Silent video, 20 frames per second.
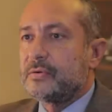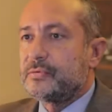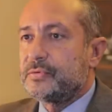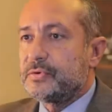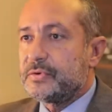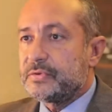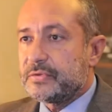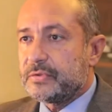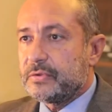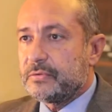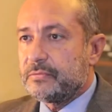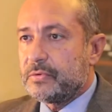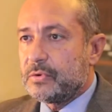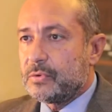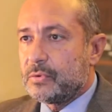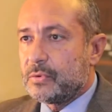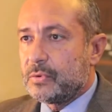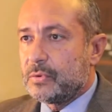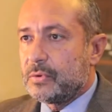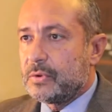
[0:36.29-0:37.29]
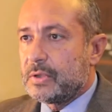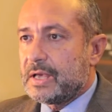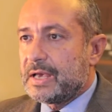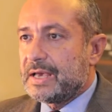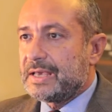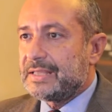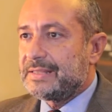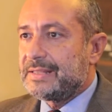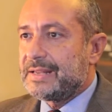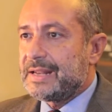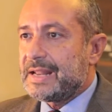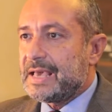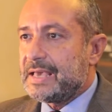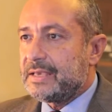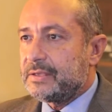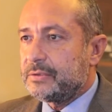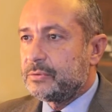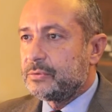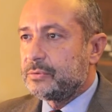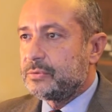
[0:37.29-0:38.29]
First of all, I'd
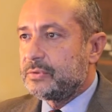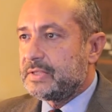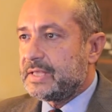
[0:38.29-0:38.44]
like to